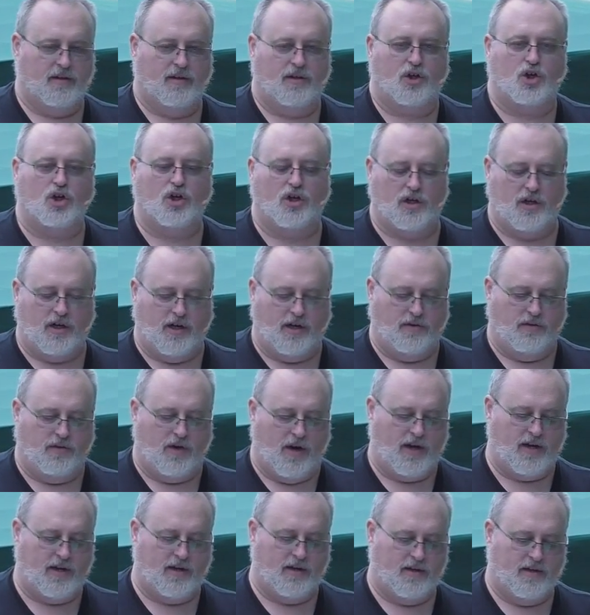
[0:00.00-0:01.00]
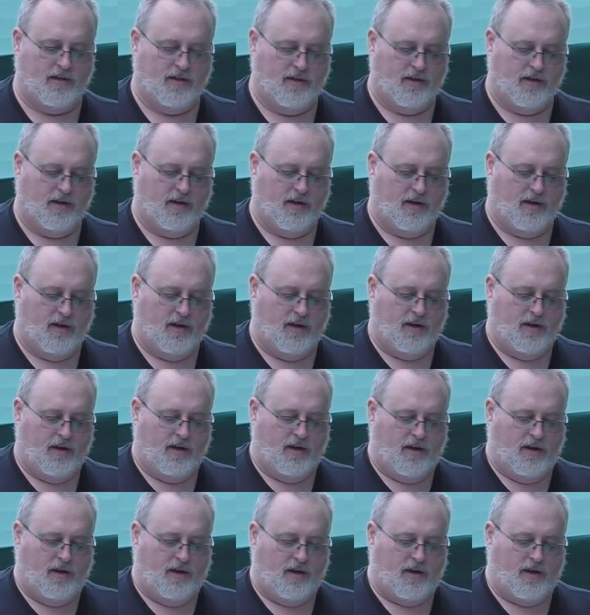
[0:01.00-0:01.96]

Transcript: They, they, they knew who he was